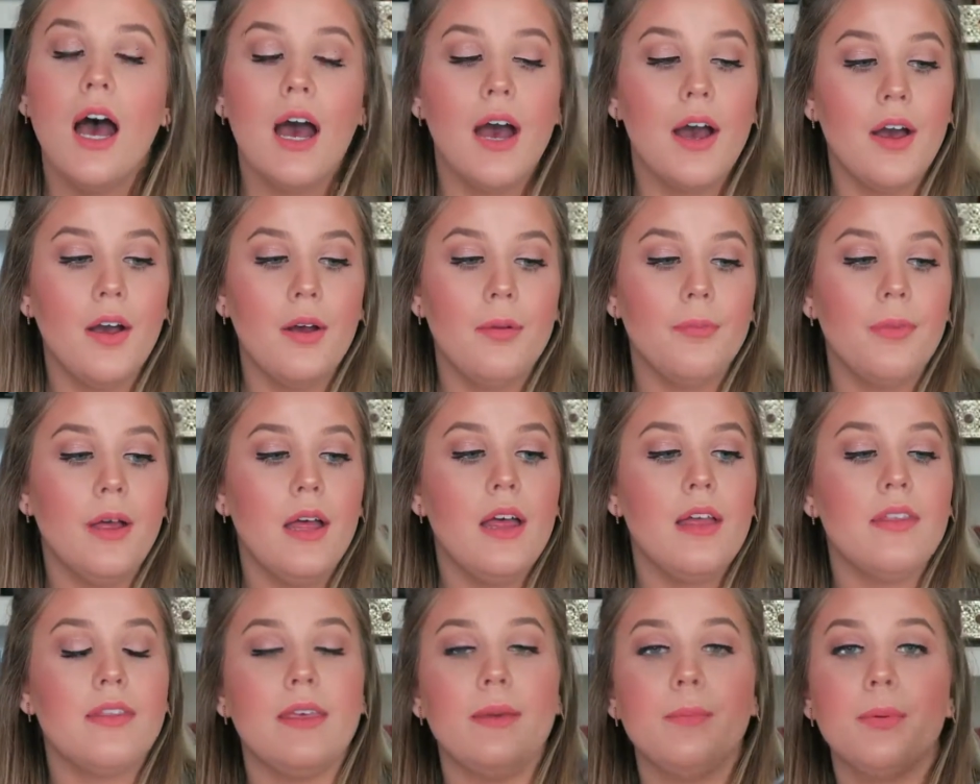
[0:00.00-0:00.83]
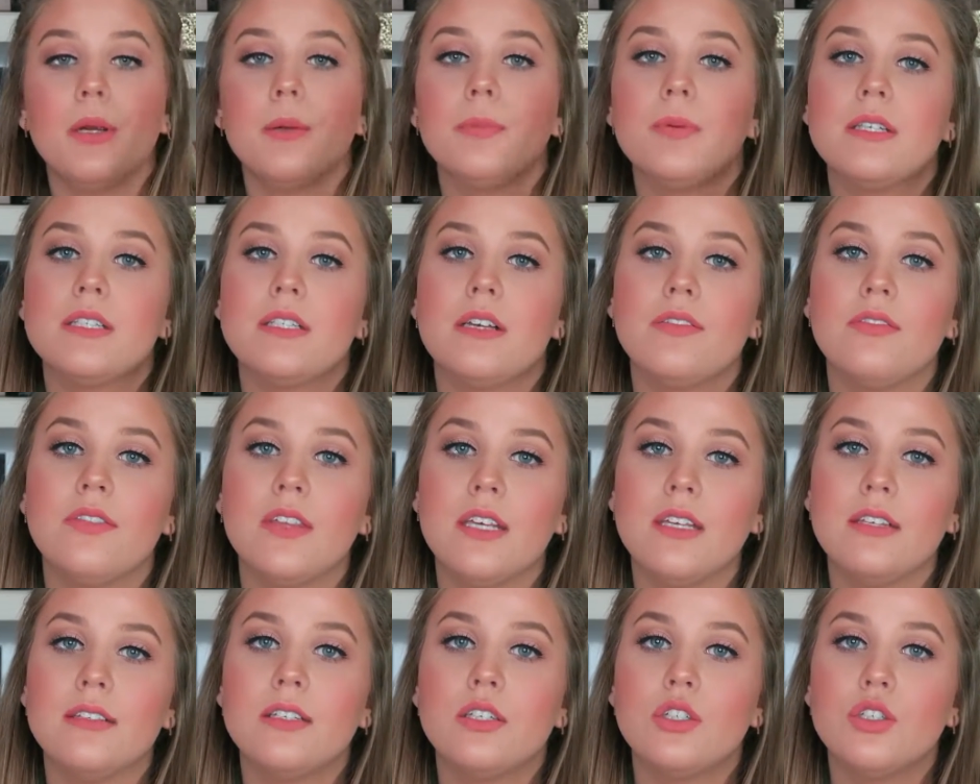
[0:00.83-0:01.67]
The purpose of
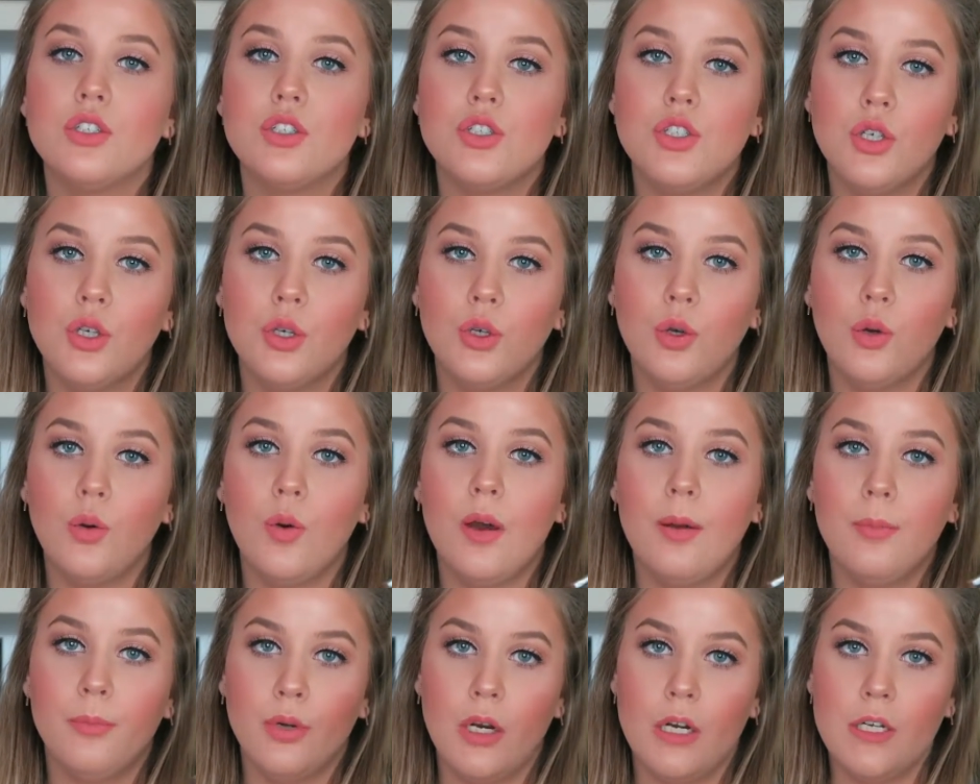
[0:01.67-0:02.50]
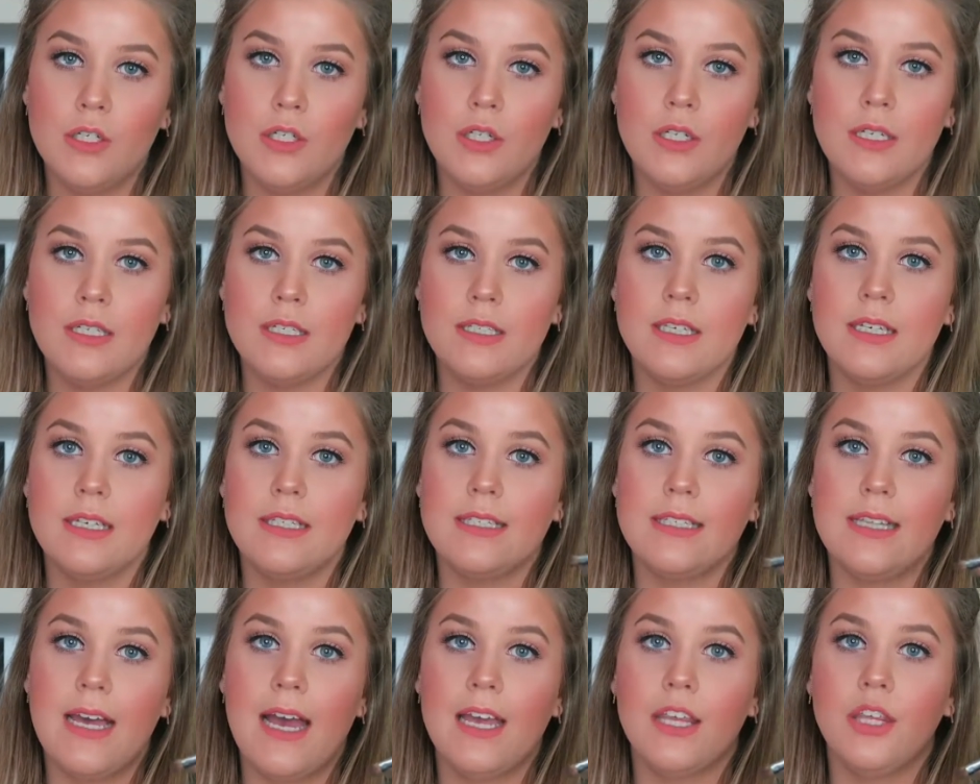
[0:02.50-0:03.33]
these 2 brushes
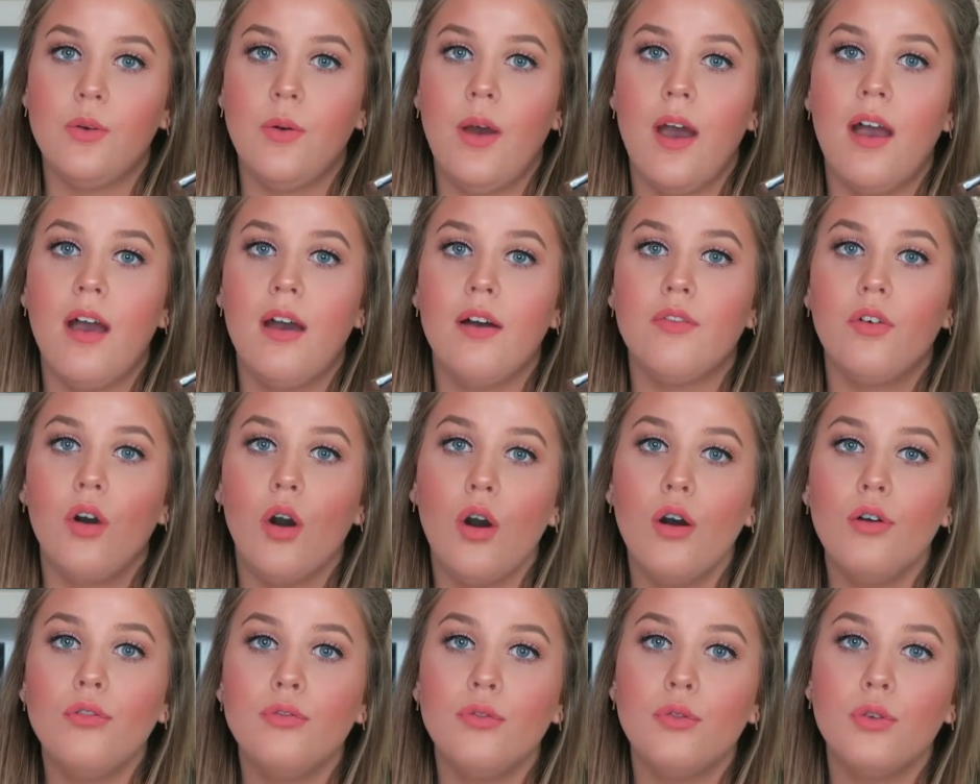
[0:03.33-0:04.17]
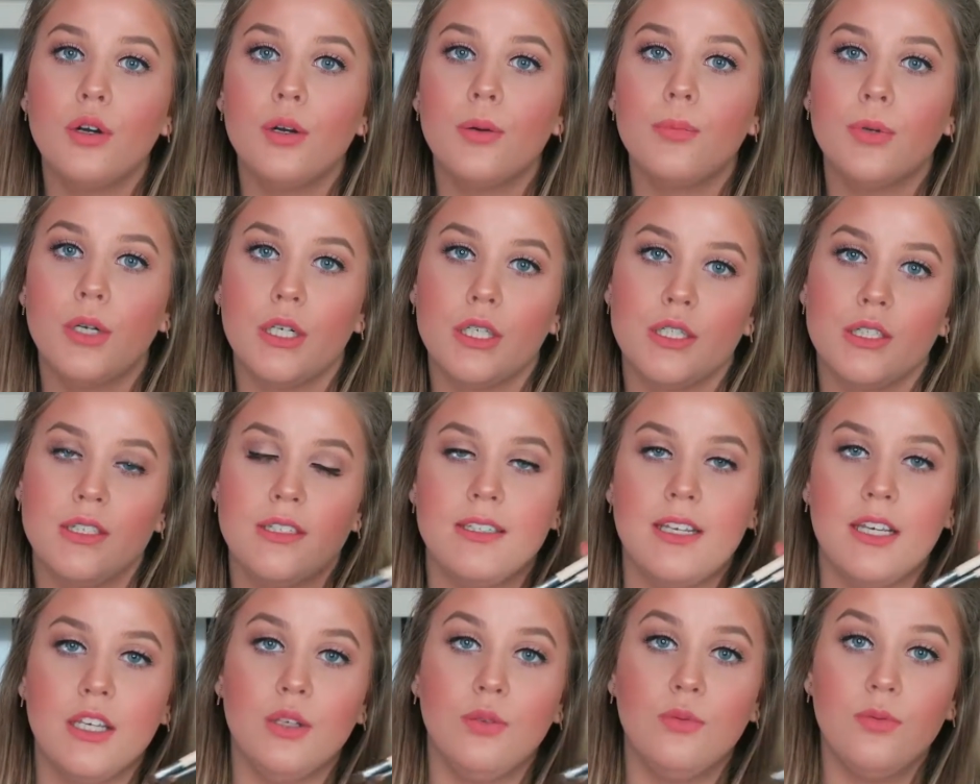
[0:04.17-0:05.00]
is that you have all 4
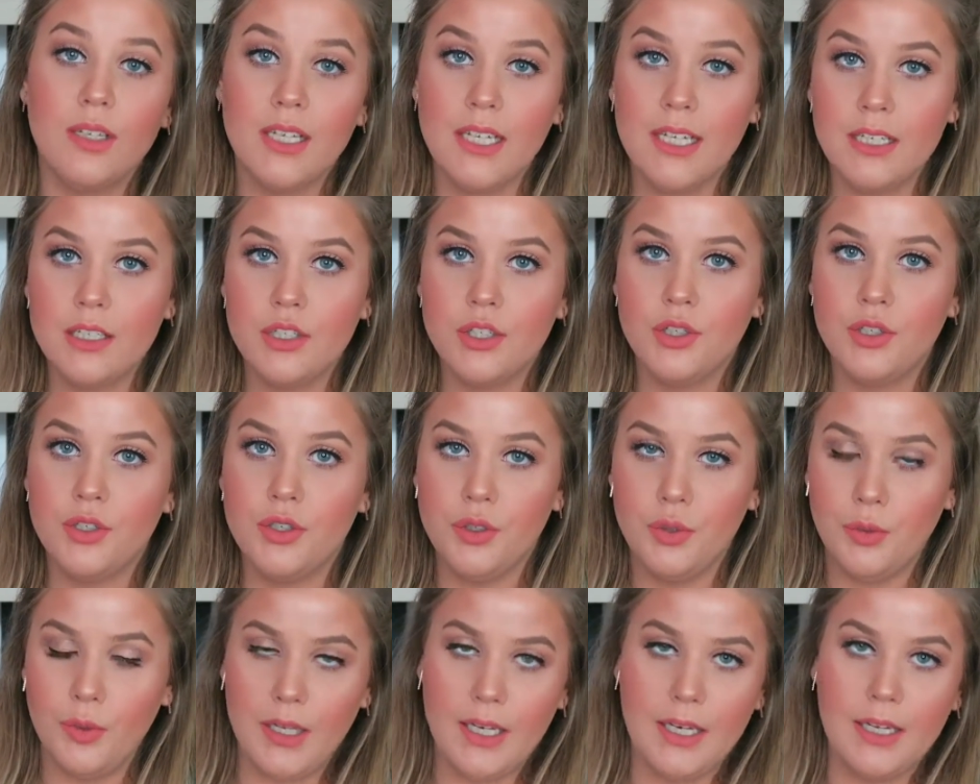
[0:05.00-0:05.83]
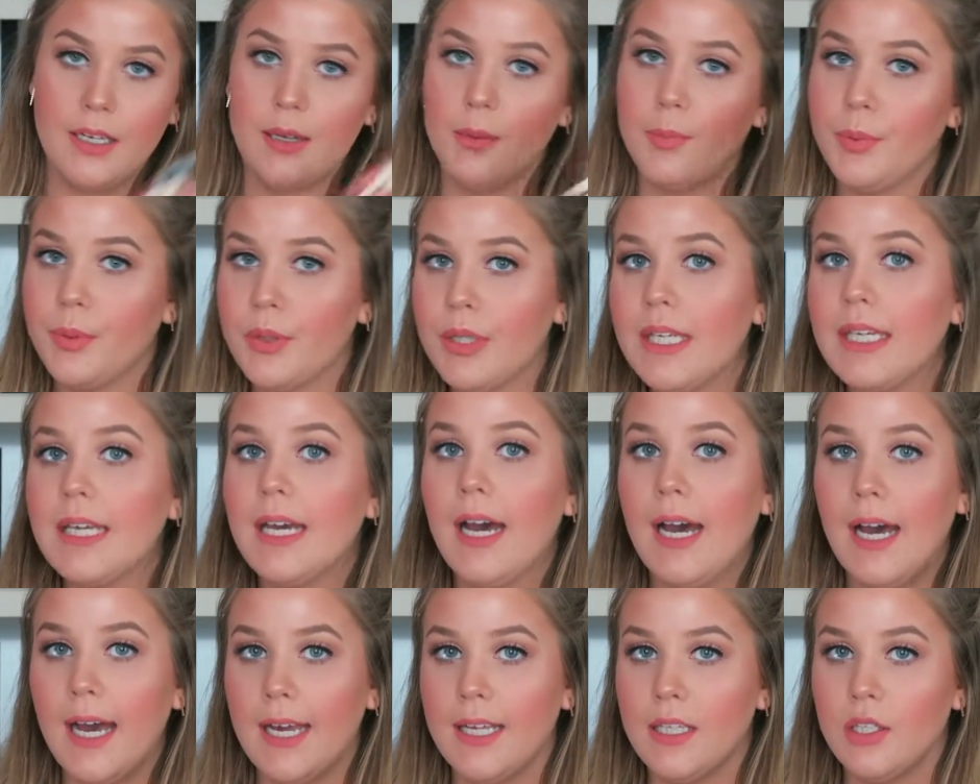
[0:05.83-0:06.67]
brushes that you need to do in a complete
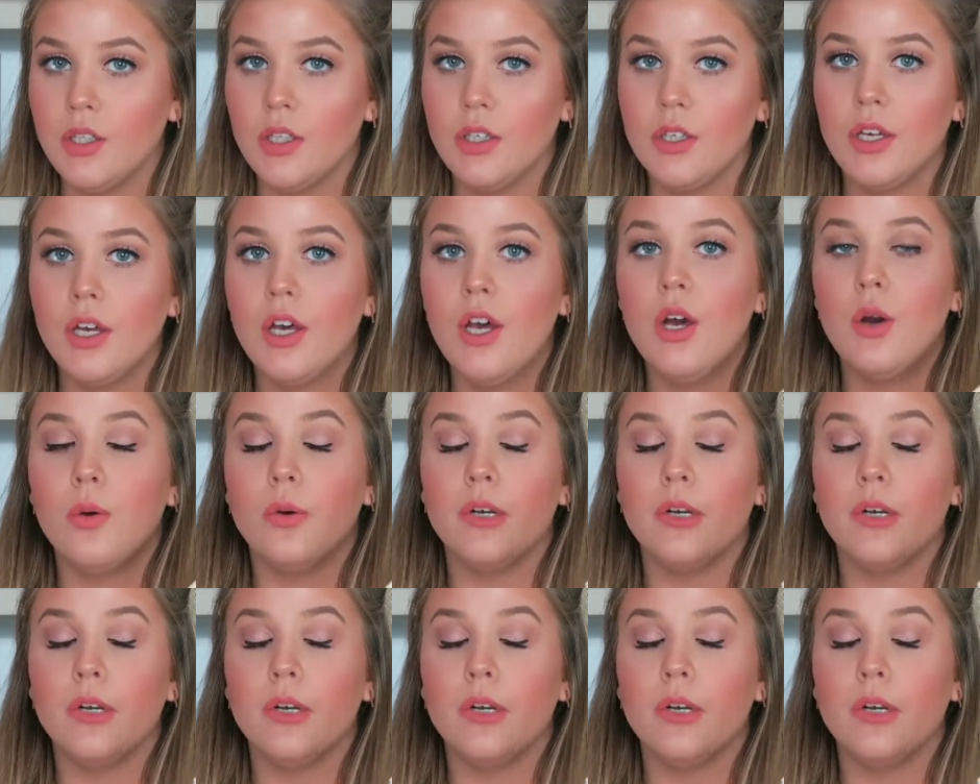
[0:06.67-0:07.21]
eye look,